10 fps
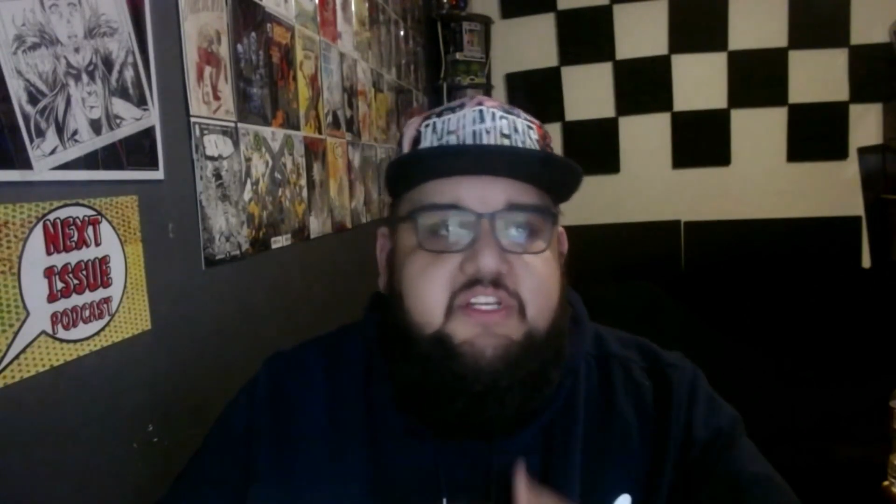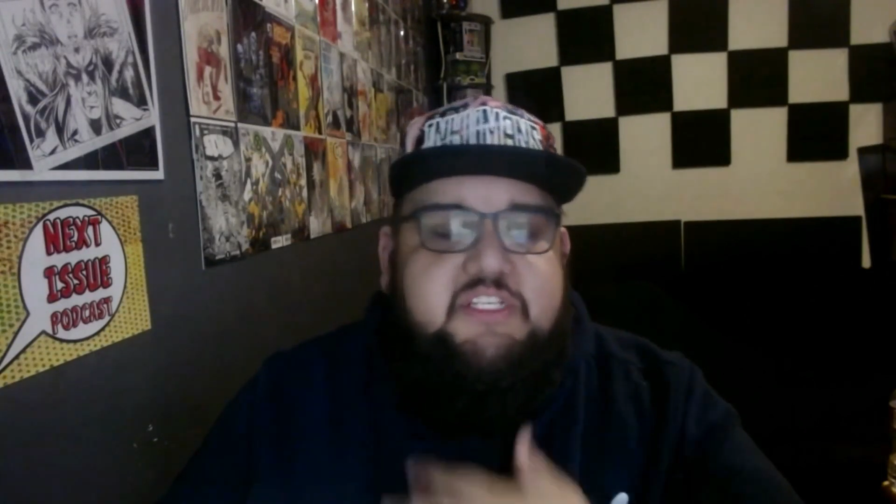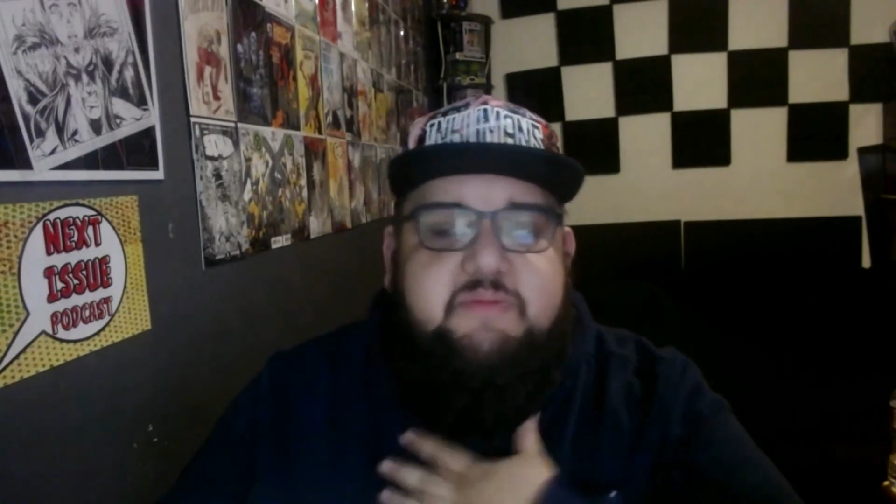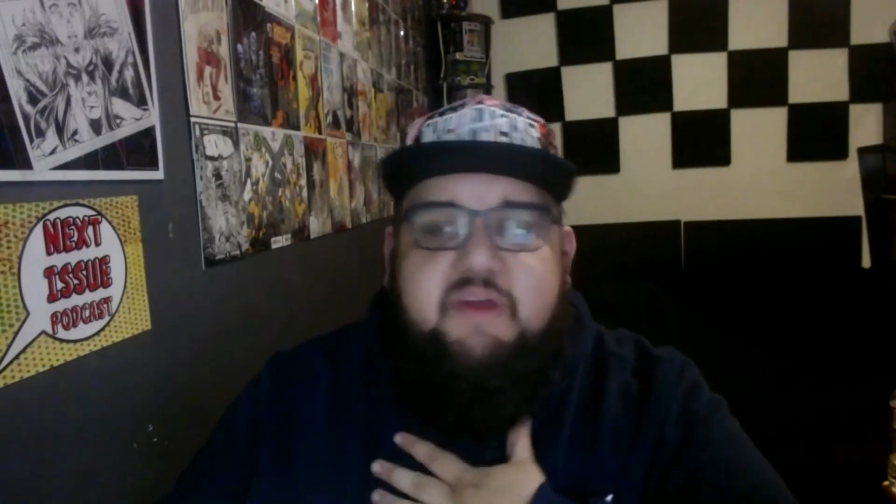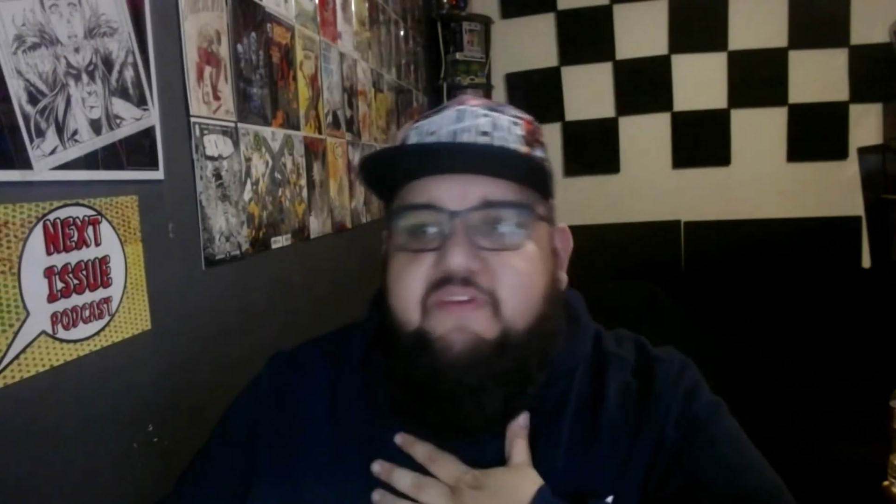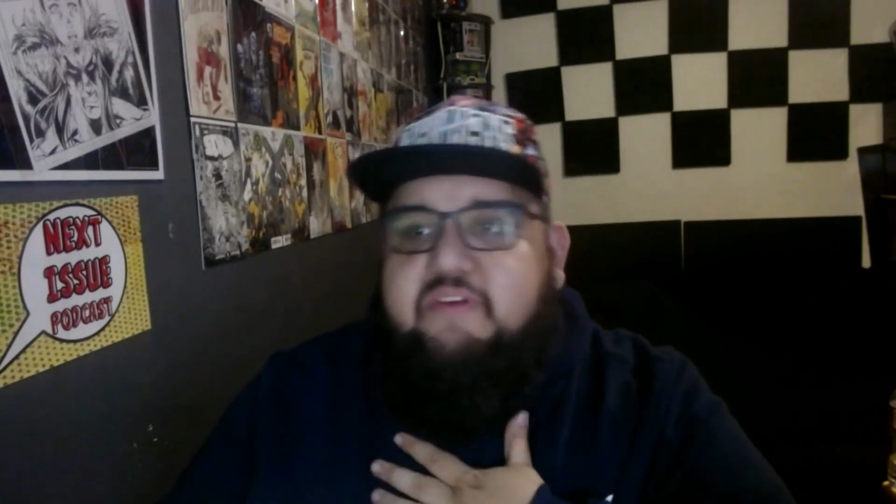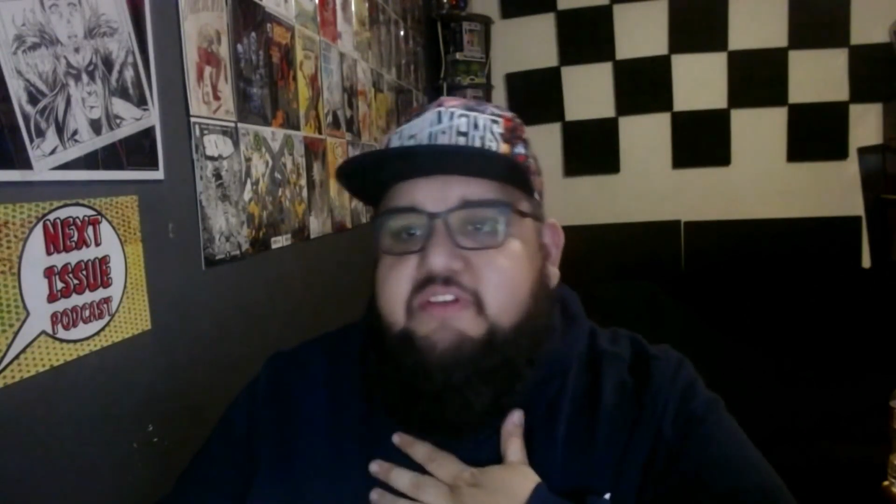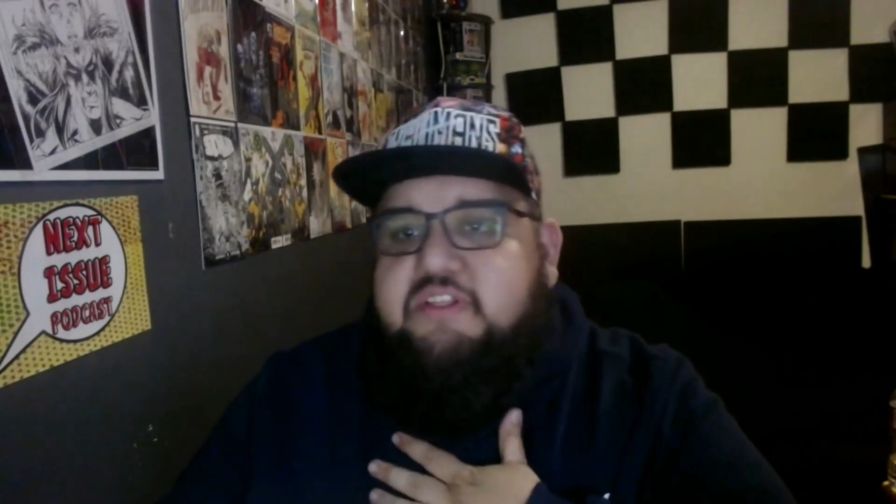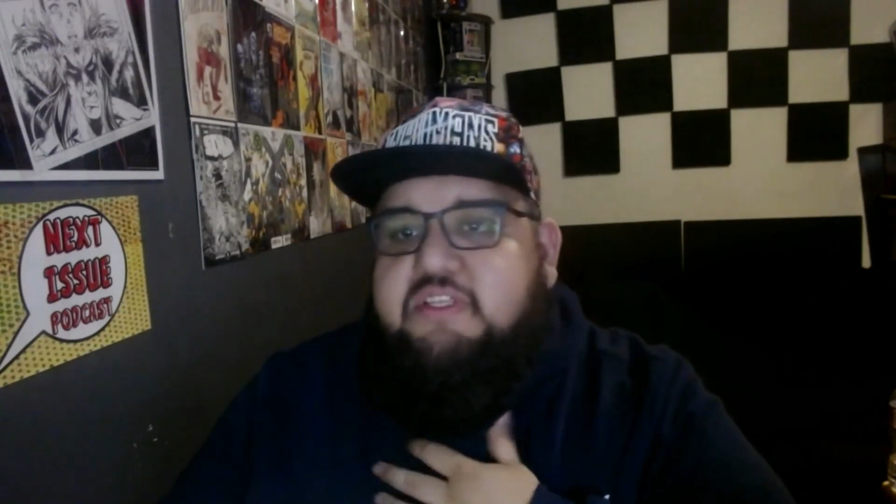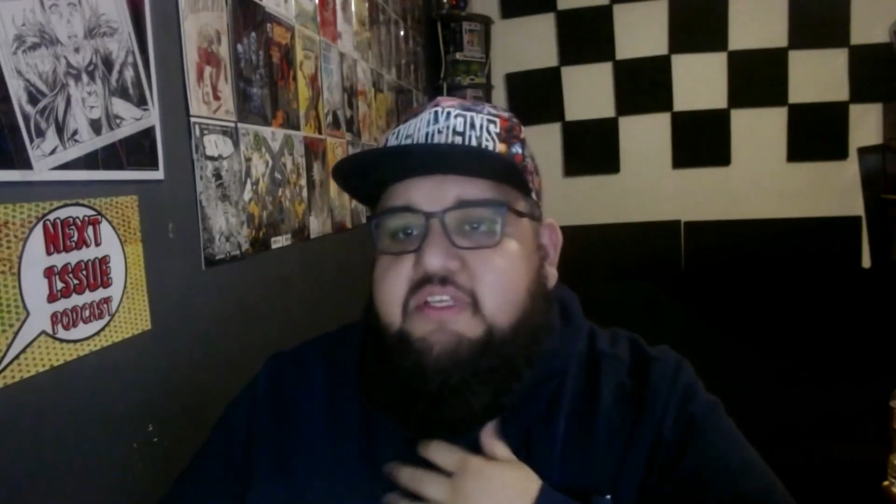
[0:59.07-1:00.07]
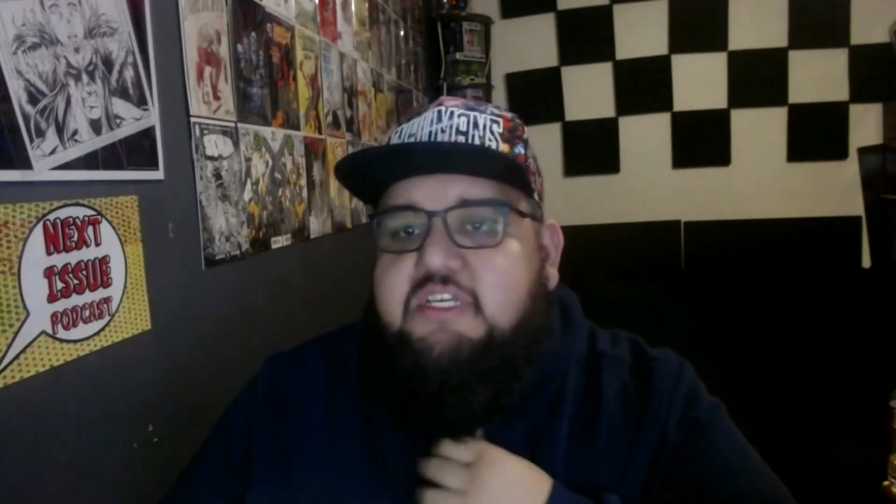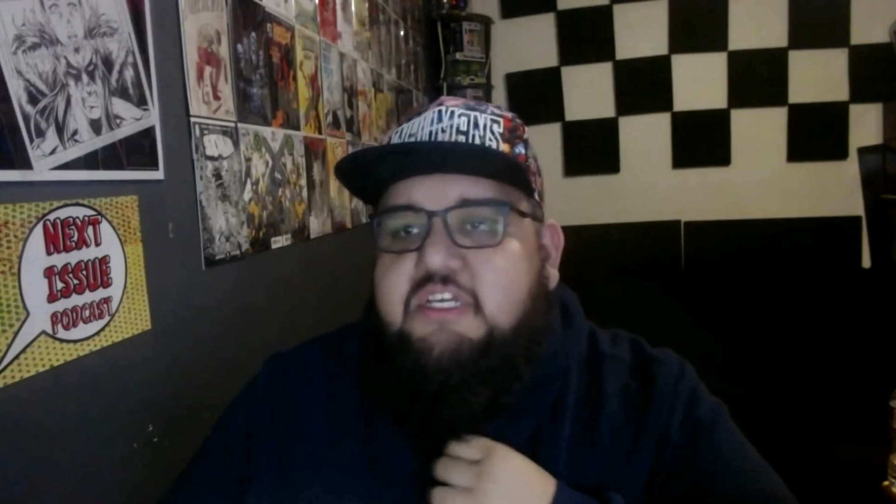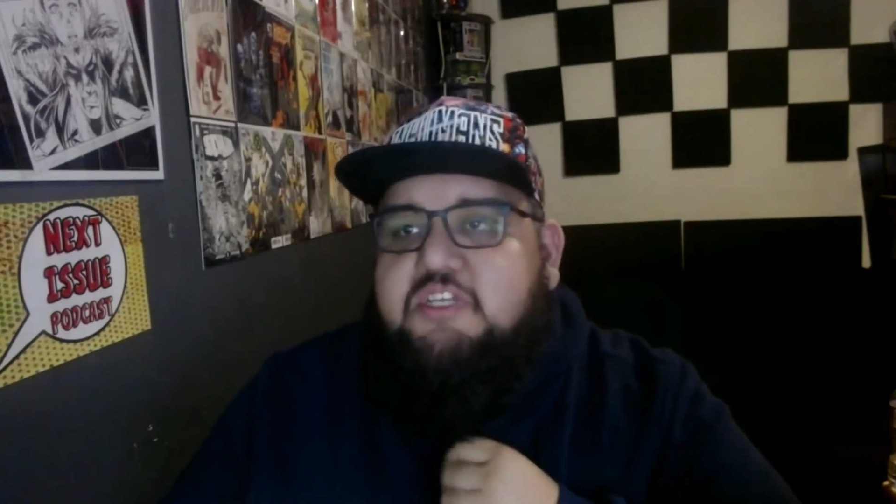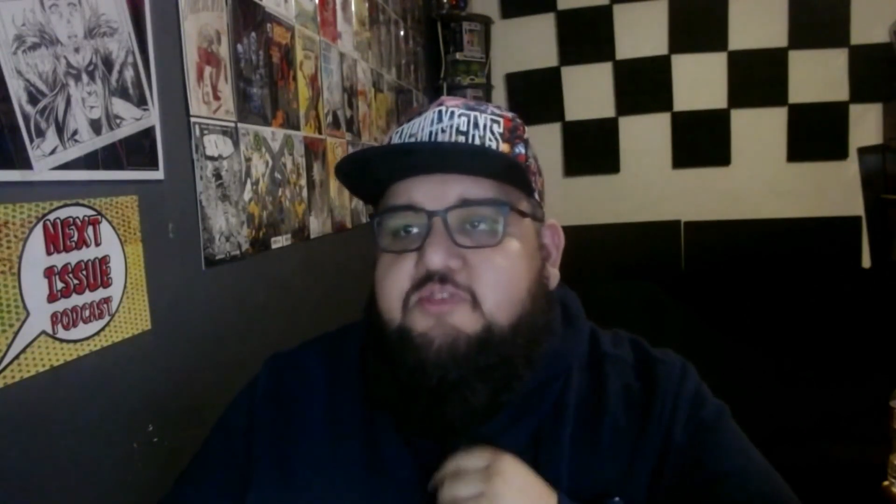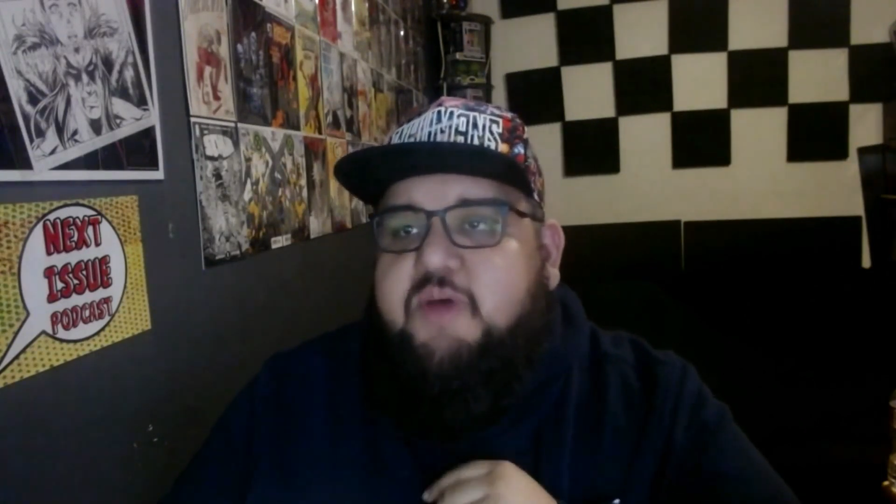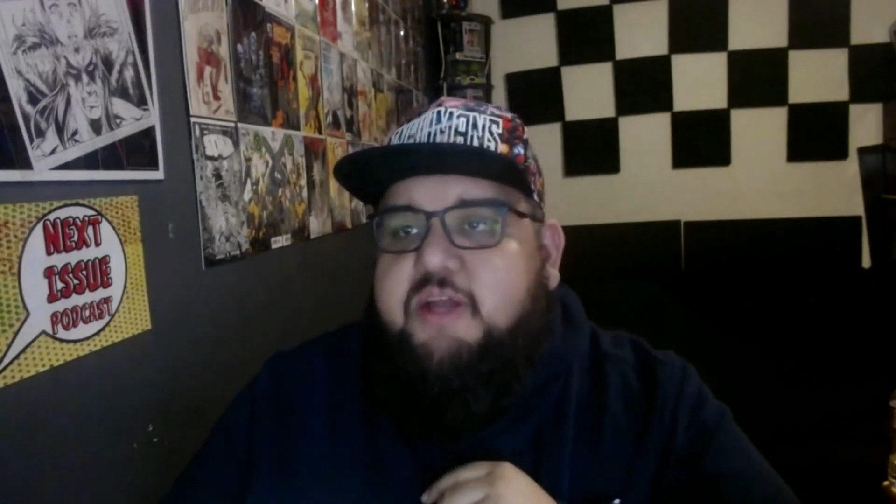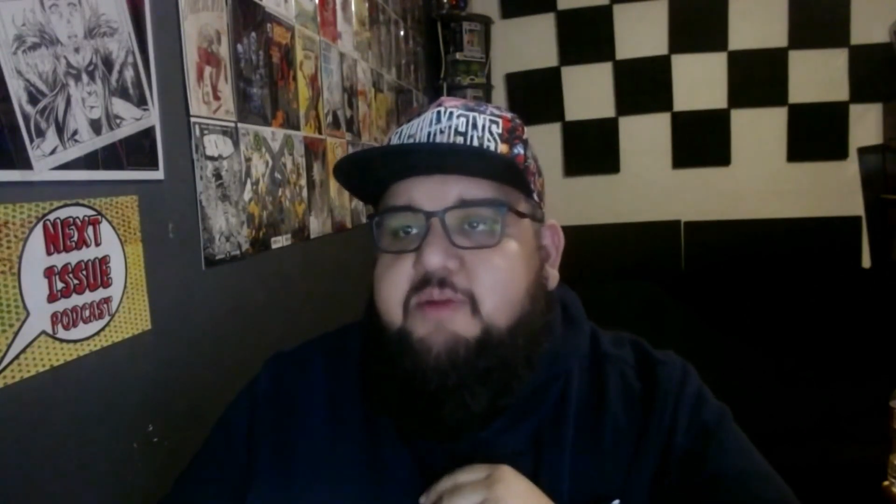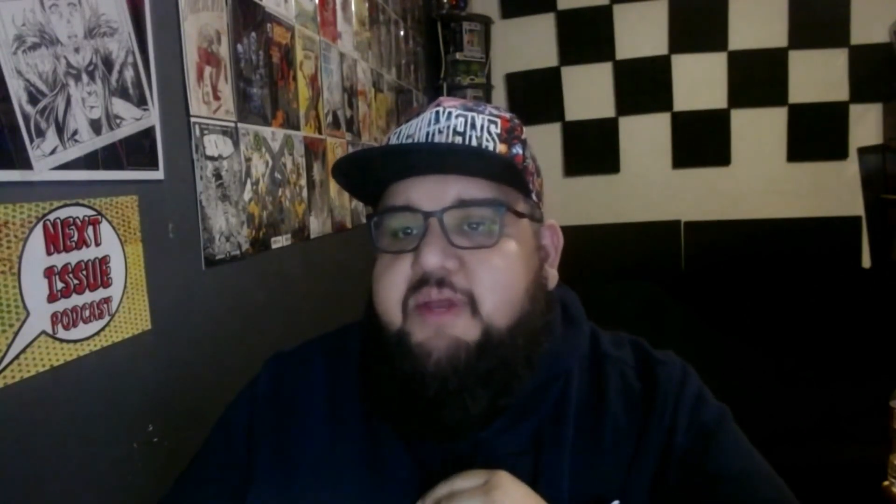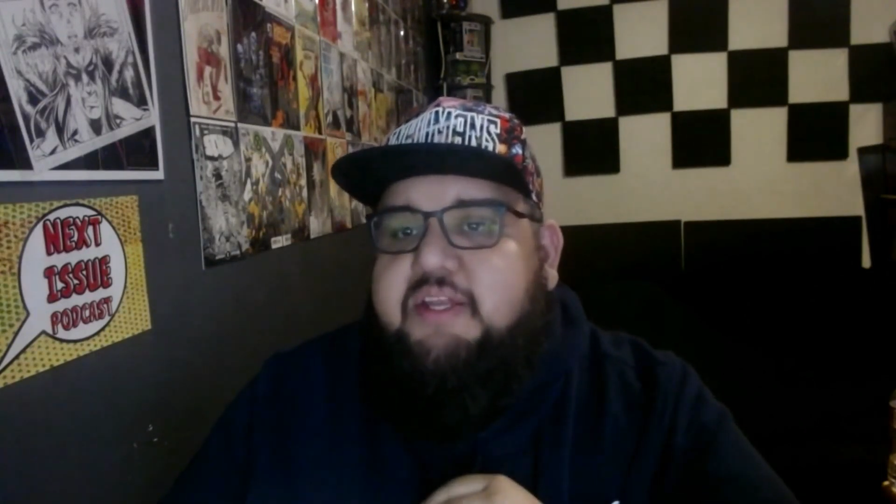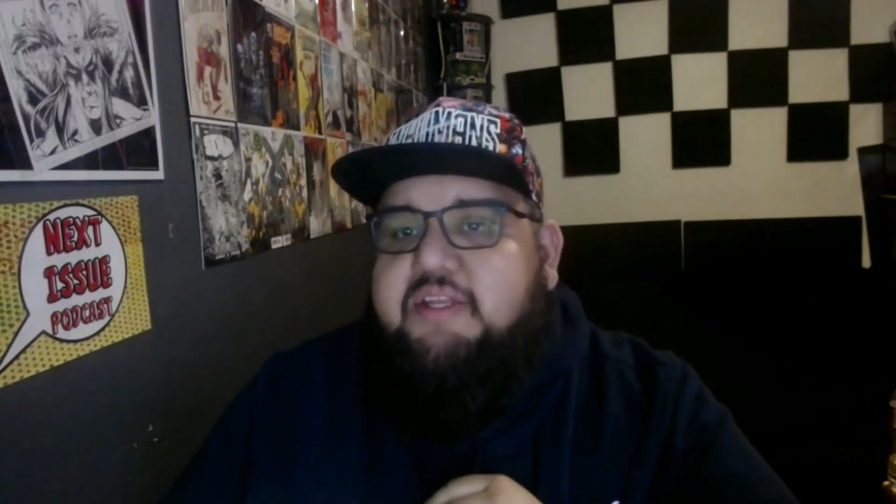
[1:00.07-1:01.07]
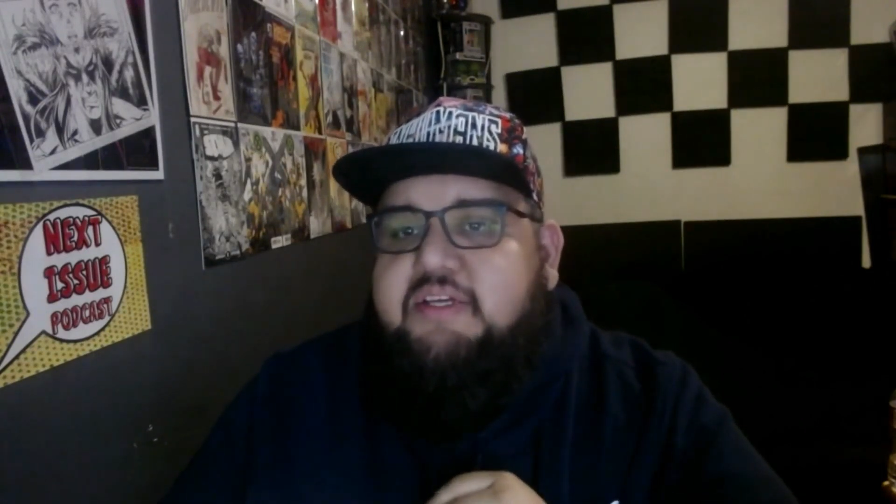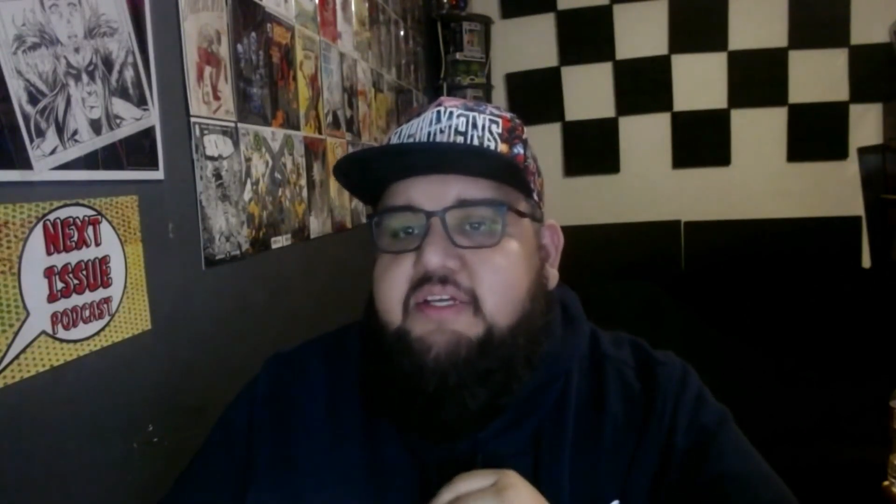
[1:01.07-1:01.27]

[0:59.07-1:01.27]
He's my favorite Spider-Man.